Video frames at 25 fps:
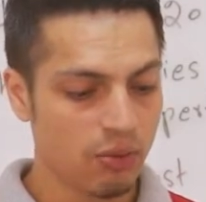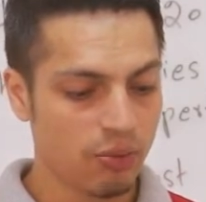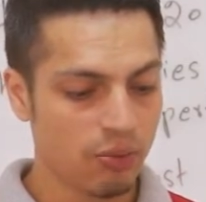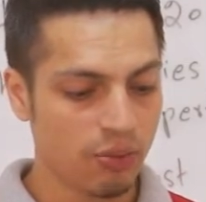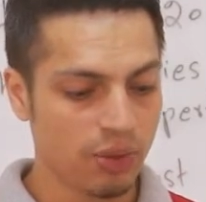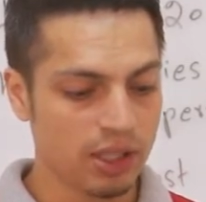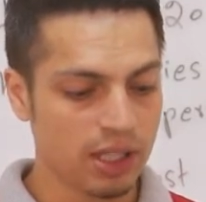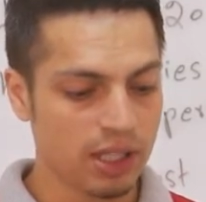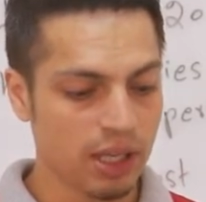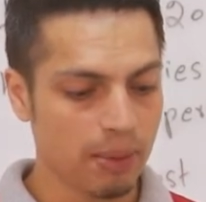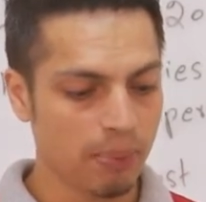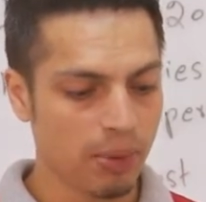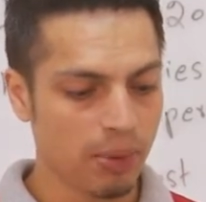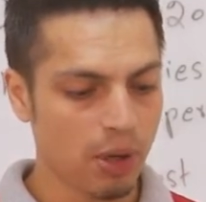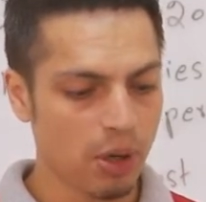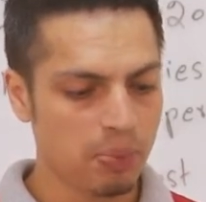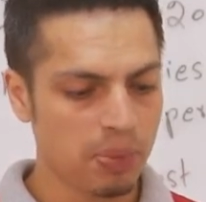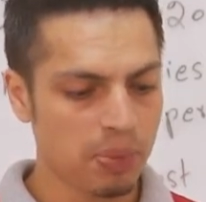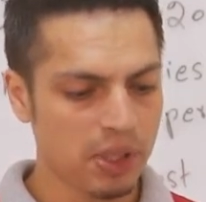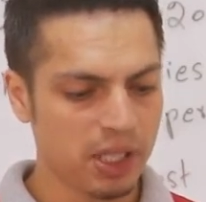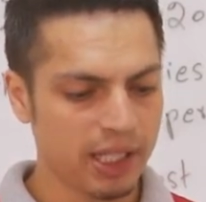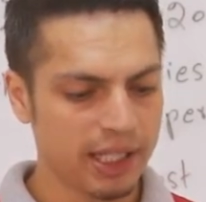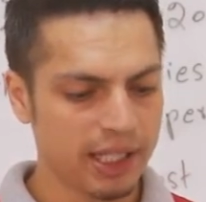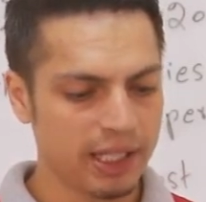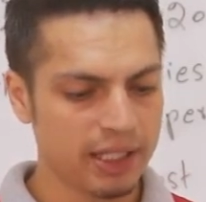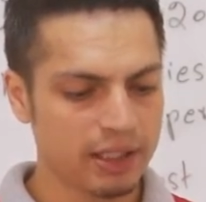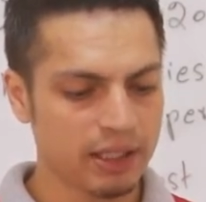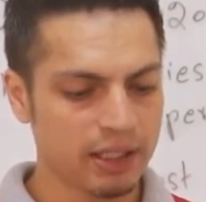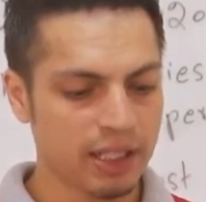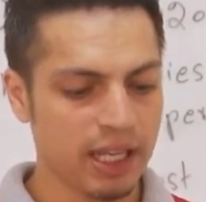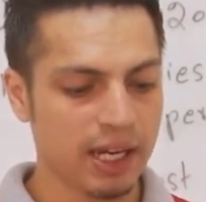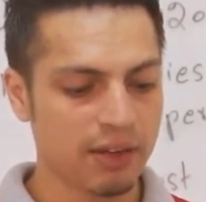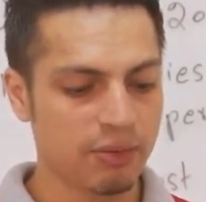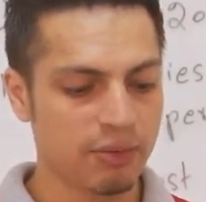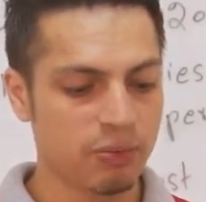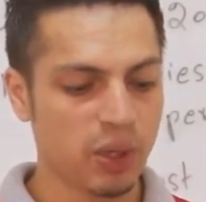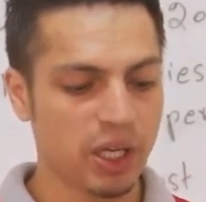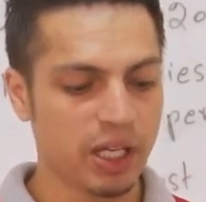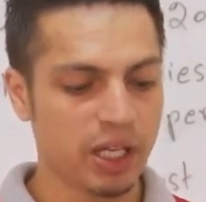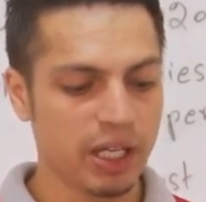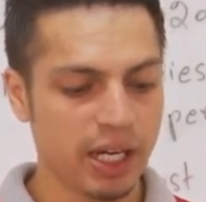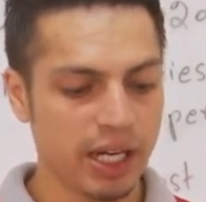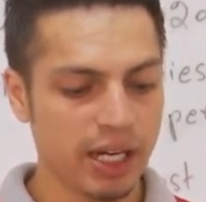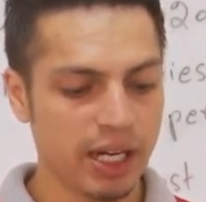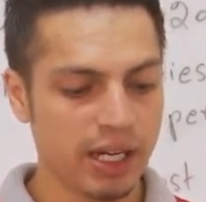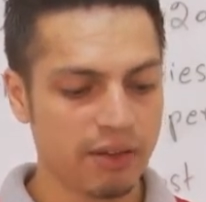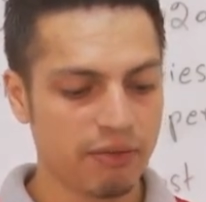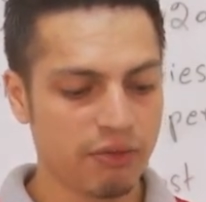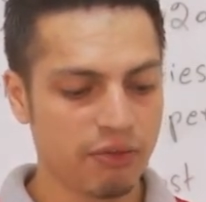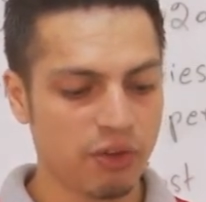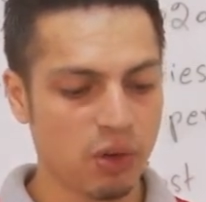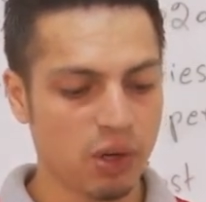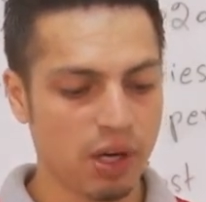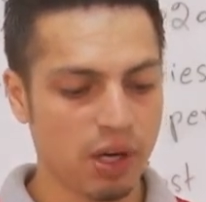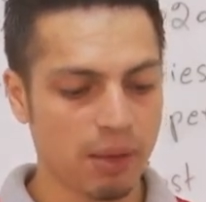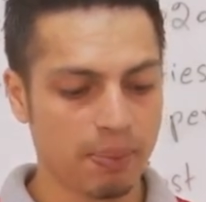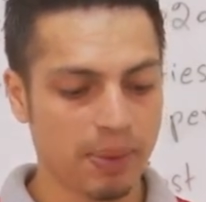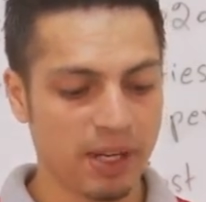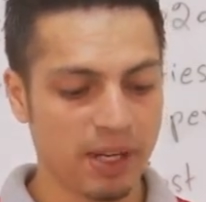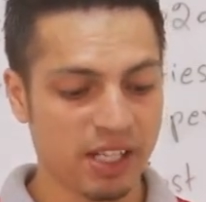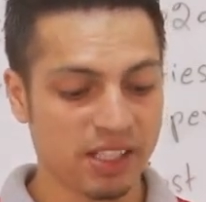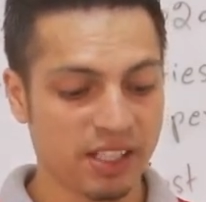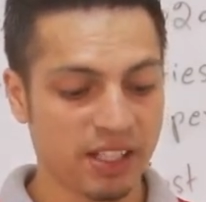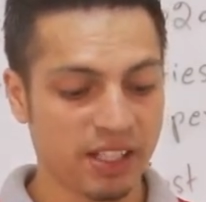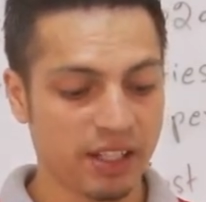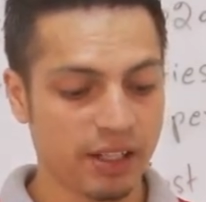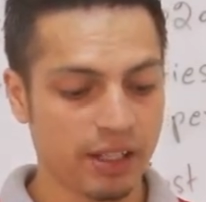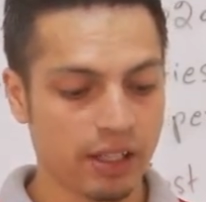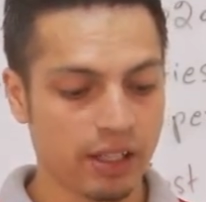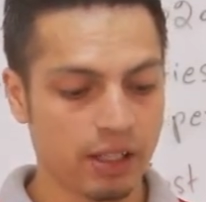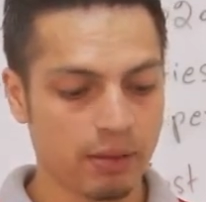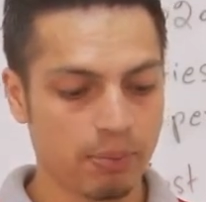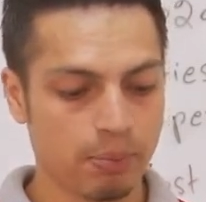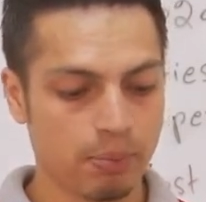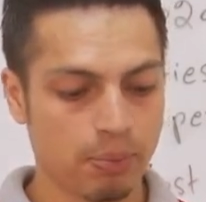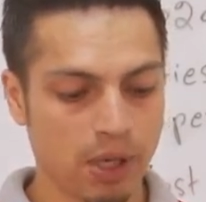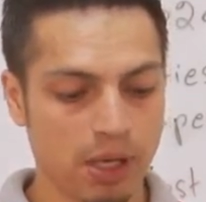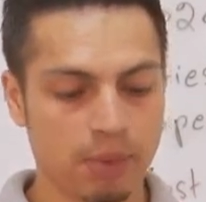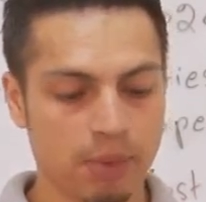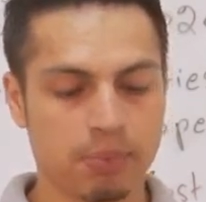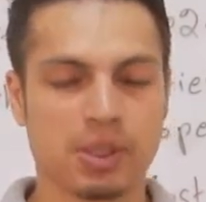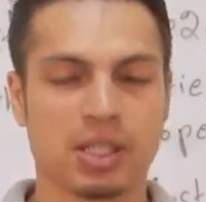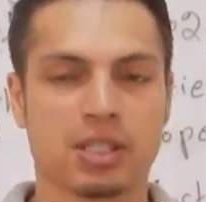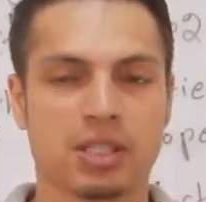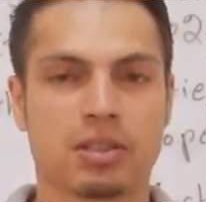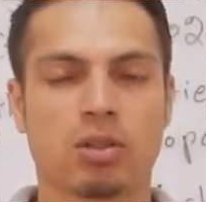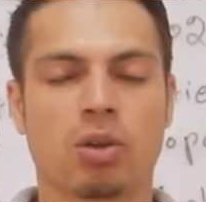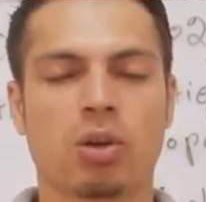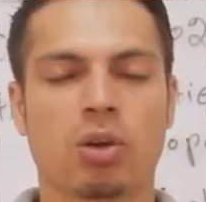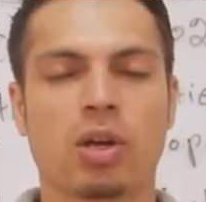with the properties that we need for a particular purpose.